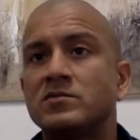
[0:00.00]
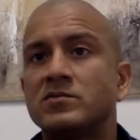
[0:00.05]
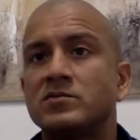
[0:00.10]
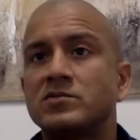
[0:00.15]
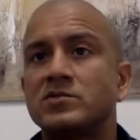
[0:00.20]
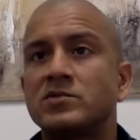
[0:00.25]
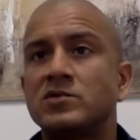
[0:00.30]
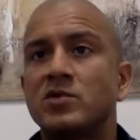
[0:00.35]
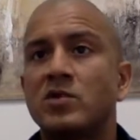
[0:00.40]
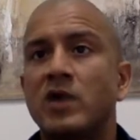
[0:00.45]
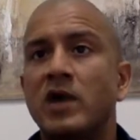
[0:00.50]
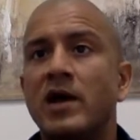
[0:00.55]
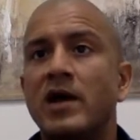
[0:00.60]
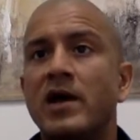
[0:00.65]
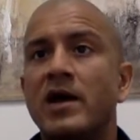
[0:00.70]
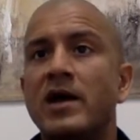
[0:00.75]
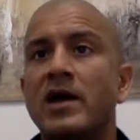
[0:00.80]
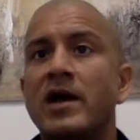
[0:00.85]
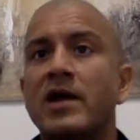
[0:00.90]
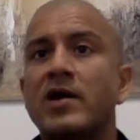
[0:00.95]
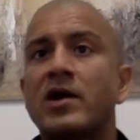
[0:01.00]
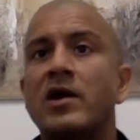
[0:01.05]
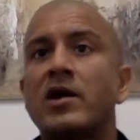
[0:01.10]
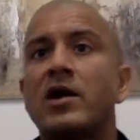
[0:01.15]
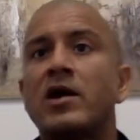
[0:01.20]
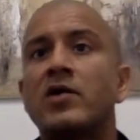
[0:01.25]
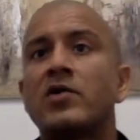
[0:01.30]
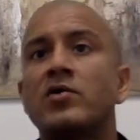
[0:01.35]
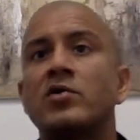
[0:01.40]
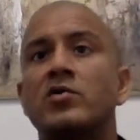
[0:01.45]
so
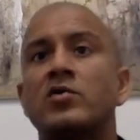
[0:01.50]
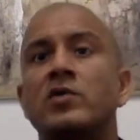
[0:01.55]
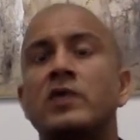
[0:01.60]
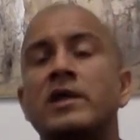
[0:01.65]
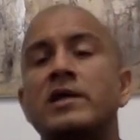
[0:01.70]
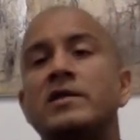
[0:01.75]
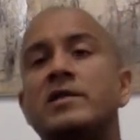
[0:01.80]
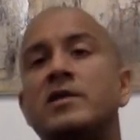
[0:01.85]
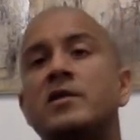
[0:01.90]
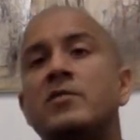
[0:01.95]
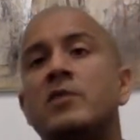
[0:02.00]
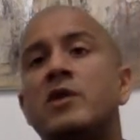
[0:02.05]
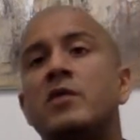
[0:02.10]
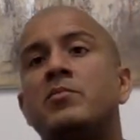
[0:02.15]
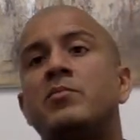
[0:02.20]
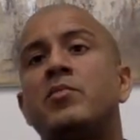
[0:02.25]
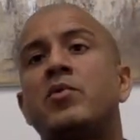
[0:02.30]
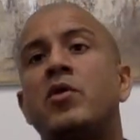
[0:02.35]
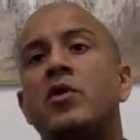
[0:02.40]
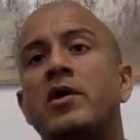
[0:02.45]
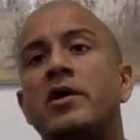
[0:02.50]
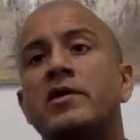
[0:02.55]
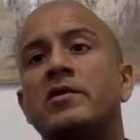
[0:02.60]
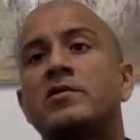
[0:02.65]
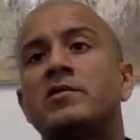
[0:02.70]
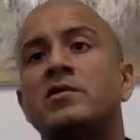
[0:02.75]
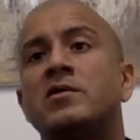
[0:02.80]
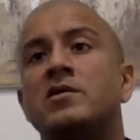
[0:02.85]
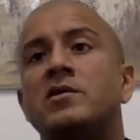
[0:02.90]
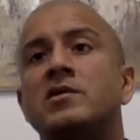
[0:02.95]
I don't know anything about
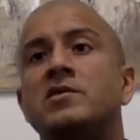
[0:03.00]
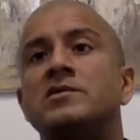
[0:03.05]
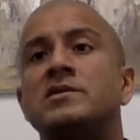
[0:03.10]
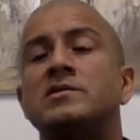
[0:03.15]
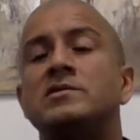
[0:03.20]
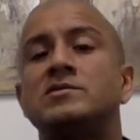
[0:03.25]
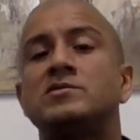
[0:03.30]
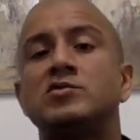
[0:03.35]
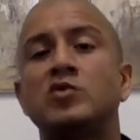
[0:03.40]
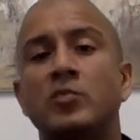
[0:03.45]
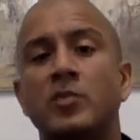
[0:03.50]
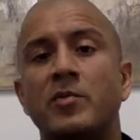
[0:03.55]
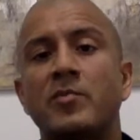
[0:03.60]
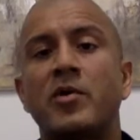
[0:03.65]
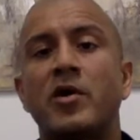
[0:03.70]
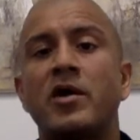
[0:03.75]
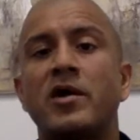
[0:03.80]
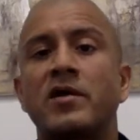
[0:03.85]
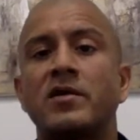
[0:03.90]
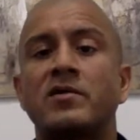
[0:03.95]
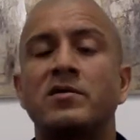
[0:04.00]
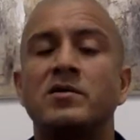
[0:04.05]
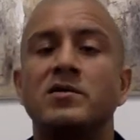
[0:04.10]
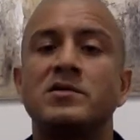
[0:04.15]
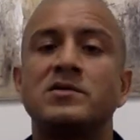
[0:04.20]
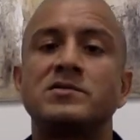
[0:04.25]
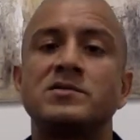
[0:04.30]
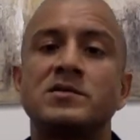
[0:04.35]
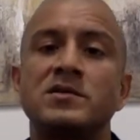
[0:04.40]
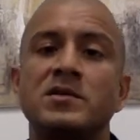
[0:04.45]
particles and
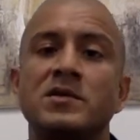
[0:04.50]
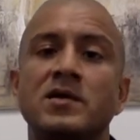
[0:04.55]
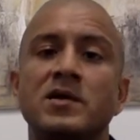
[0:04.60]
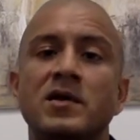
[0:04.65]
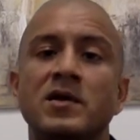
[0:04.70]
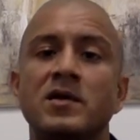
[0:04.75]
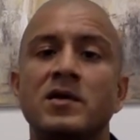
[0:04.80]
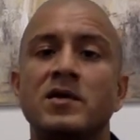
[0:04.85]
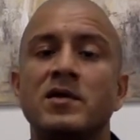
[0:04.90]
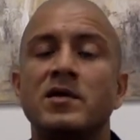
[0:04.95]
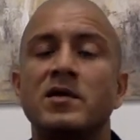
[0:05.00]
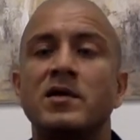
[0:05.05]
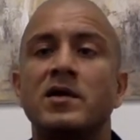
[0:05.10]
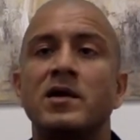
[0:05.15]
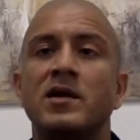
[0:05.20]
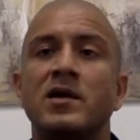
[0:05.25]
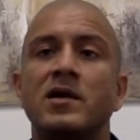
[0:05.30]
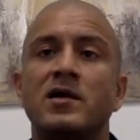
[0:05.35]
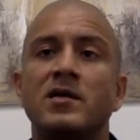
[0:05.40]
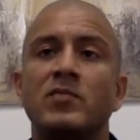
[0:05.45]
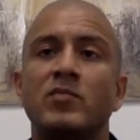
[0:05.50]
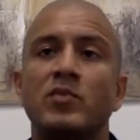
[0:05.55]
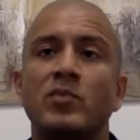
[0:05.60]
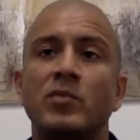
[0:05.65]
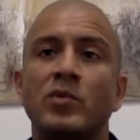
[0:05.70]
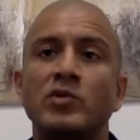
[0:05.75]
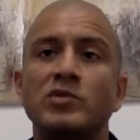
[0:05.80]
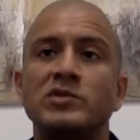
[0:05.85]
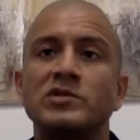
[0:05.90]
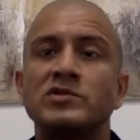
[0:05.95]
superparticles,
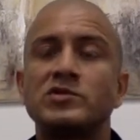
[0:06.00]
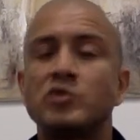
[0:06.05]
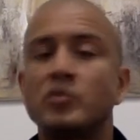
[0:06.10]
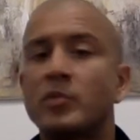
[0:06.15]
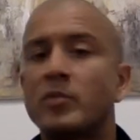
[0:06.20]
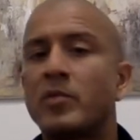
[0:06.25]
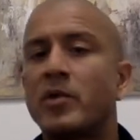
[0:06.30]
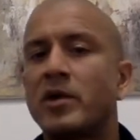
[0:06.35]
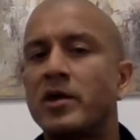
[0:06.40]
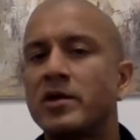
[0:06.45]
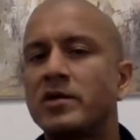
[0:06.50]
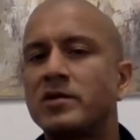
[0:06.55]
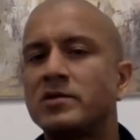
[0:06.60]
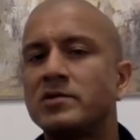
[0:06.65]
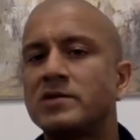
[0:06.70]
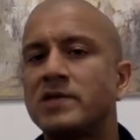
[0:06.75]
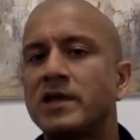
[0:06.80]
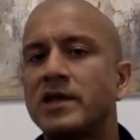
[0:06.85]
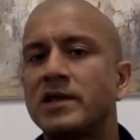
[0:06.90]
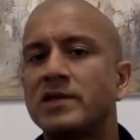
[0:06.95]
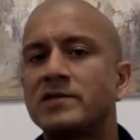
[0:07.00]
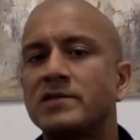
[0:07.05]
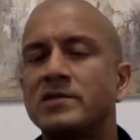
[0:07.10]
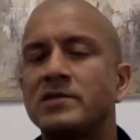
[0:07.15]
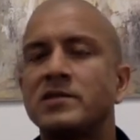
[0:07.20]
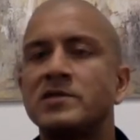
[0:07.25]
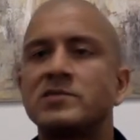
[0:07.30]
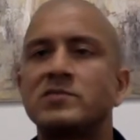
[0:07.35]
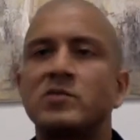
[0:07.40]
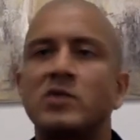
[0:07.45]
mostly superparticles, I guess, in
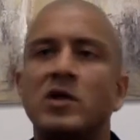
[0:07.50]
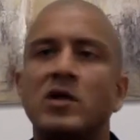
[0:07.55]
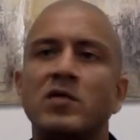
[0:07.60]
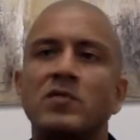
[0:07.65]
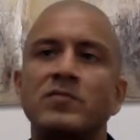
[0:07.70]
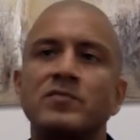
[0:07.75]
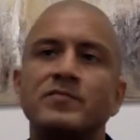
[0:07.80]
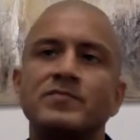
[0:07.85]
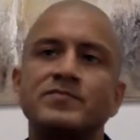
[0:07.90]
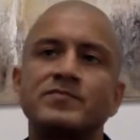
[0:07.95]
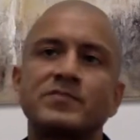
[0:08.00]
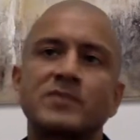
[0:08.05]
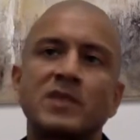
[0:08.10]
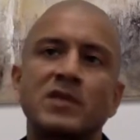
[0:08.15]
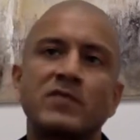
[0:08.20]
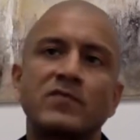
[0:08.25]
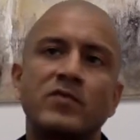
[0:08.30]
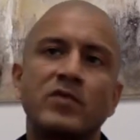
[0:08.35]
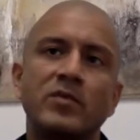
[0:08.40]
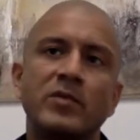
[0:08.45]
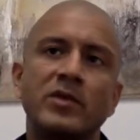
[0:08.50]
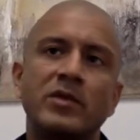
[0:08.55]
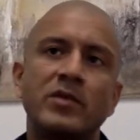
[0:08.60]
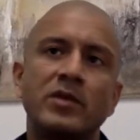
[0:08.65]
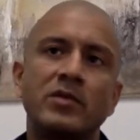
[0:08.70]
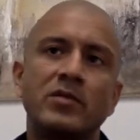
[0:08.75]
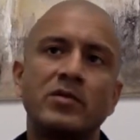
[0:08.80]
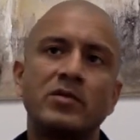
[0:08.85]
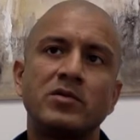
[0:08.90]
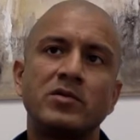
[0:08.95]
this realm, for me to be
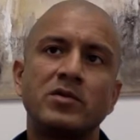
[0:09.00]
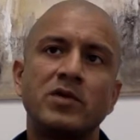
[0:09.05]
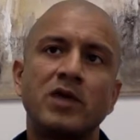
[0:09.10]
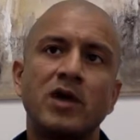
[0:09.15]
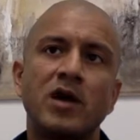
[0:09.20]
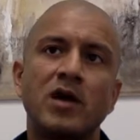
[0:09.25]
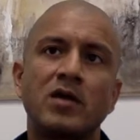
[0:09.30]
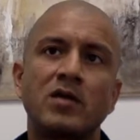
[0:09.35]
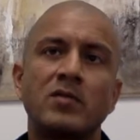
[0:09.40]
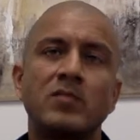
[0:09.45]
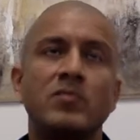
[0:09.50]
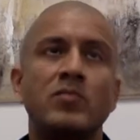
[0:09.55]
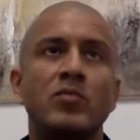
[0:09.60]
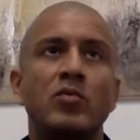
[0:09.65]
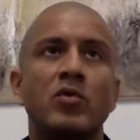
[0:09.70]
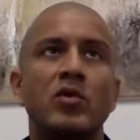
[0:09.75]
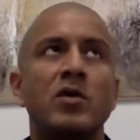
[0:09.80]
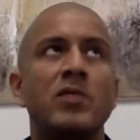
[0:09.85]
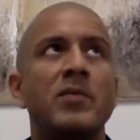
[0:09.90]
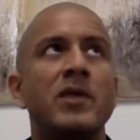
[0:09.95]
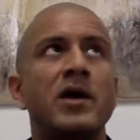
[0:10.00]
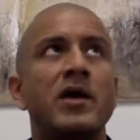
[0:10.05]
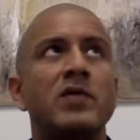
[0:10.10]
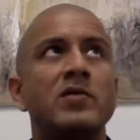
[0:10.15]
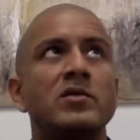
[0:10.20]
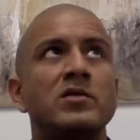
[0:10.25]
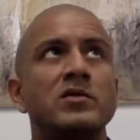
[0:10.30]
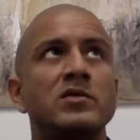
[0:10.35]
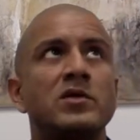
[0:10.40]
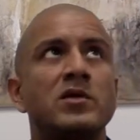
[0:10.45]
able to talk more
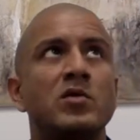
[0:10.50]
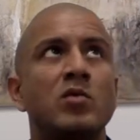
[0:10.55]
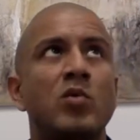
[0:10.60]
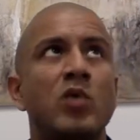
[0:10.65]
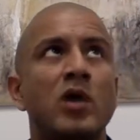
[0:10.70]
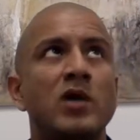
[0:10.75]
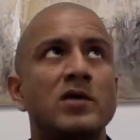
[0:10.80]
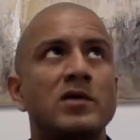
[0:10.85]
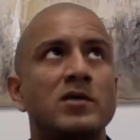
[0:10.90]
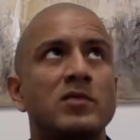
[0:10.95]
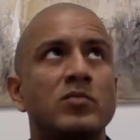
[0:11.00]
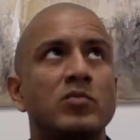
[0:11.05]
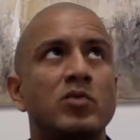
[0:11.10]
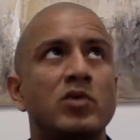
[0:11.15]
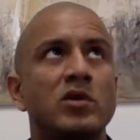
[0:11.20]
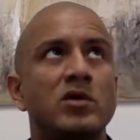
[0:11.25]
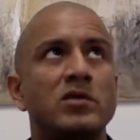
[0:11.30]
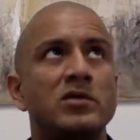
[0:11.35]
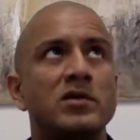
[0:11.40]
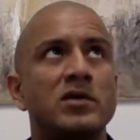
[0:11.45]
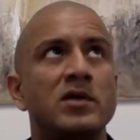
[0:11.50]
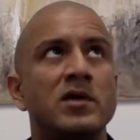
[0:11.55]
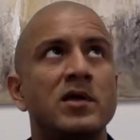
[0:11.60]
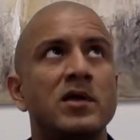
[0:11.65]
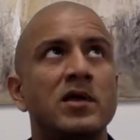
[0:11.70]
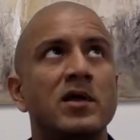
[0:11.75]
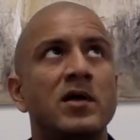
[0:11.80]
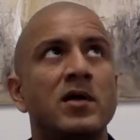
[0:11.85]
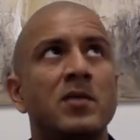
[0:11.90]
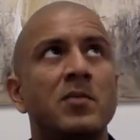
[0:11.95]
about the quantum world.
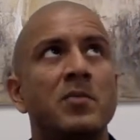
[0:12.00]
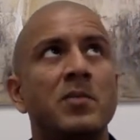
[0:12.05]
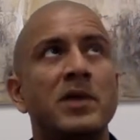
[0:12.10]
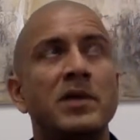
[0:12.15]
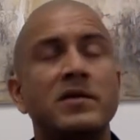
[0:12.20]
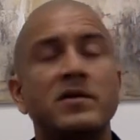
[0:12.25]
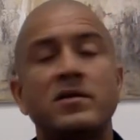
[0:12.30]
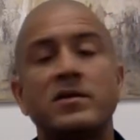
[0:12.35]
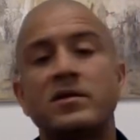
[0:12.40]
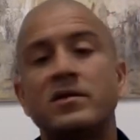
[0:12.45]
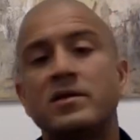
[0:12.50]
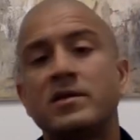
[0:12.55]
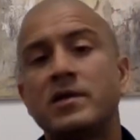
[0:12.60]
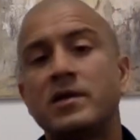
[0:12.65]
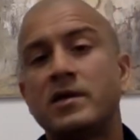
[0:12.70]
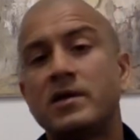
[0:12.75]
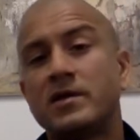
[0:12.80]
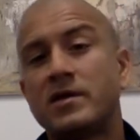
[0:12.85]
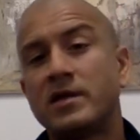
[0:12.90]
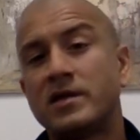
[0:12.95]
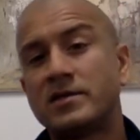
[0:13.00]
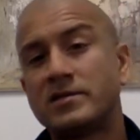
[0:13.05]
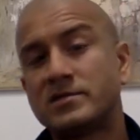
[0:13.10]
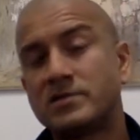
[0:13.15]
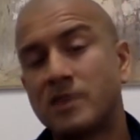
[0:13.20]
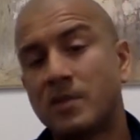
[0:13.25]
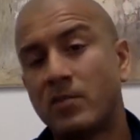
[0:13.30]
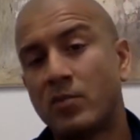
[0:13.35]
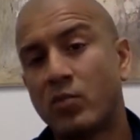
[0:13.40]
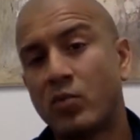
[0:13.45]
But at
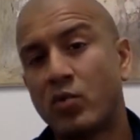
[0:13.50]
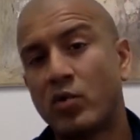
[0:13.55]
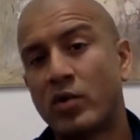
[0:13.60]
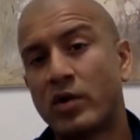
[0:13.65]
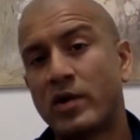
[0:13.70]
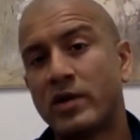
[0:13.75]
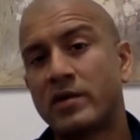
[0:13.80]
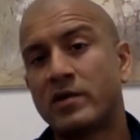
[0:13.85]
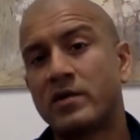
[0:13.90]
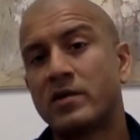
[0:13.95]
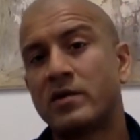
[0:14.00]
some point,